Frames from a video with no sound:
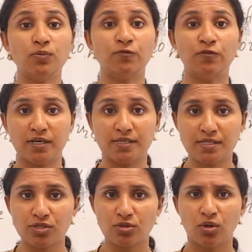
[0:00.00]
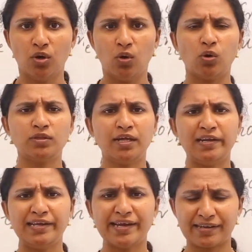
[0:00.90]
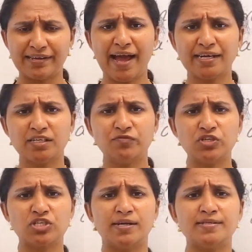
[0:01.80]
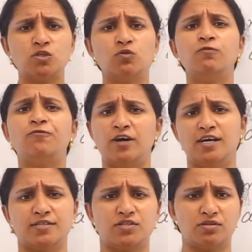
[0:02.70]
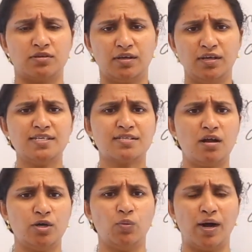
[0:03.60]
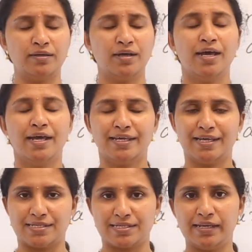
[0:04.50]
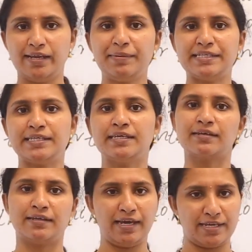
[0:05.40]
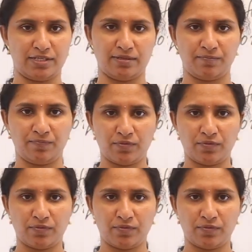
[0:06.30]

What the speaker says: first or the reactant which consume fast is called what? Yes, limiting reagent.